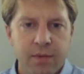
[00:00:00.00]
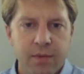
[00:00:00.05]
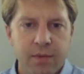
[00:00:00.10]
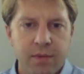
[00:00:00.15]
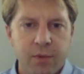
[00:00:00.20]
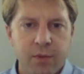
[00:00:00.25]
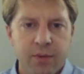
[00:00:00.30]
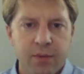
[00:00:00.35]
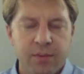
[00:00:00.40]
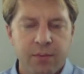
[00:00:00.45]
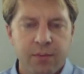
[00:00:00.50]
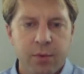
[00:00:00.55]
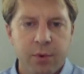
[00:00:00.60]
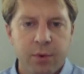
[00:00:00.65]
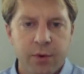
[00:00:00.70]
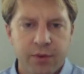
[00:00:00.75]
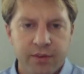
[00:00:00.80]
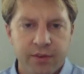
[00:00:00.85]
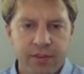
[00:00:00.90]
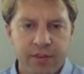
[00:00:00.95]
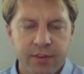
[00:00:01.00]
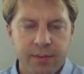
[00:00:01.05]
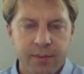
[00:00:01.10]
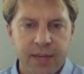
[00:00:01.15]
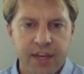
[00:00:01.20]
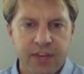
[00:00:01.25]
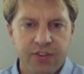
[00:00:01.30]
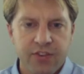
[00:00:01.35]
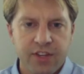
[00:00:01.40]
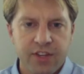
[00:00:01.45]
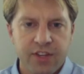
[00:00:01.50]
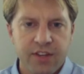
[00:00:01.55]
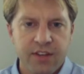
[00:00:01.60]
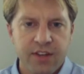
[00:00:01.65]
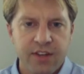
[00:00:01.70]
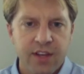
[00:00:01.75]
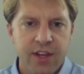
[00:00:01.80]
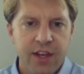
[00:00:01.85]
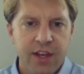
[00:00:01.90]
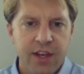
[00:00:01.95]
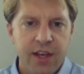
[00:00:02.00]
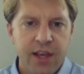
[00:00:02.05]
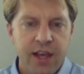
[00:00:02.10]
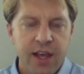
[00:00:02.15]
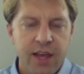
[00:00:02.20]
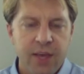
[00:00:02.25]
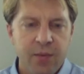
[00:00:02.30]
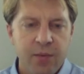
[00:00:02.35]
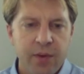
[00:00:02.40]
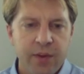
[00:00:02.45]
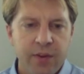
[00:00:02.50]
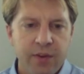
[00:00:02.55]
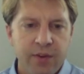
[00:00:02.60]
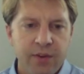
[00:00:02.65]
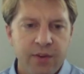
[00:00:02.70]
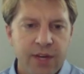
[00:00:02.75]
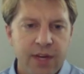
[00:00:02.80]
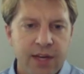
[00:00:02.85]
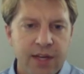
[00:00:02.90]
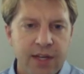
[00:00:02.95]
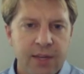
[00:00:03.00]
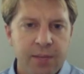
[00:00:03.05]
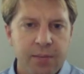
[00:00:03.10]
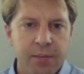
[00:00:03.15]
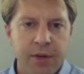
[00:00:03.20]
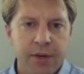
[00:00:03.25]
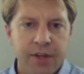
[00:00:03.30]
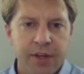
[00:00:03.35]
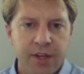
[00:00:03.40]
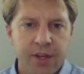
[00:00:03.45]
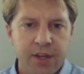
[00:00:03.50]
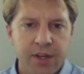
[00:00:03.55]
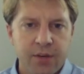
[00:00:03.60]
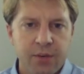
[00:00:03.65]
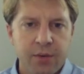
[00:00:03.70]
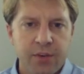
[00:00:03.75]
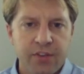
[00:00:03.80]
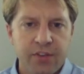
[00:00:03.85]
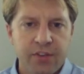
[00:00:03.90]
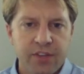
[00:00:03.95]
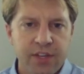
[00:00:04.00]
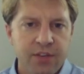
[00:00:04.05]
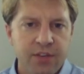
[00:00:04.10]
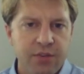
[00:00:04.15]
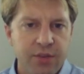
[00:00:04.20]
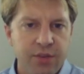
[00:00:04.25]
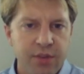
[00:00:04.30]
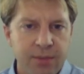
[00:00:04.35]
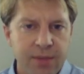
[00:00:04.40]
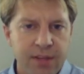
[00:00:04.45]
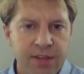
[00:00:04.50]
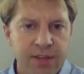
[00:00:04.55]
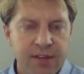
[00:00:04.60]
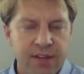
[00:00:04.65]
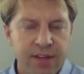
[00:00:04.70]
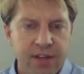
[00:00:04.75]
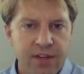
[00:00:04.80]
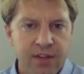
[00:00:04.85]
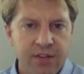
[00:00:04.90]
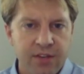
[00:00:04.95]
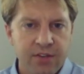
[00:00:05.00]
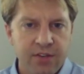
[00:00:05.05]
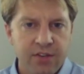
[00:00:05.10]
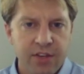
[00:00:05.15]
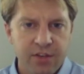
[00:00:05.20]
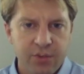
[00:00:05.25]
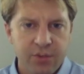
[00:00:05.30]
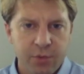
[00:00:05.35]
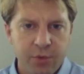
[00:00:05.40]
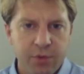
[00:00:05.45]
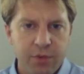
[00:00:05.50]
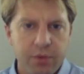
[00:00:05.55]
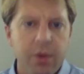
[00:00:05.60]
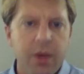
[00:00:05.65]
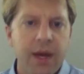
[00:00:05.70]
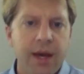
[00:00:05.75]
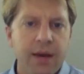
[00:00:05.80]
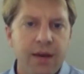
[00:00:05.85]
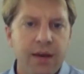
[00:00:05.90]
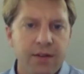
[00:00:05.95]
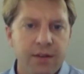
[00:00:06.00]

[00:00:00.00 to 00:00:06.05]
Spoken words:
what's important to the patient and whether or not embarking on a risky treatment is worthwhile in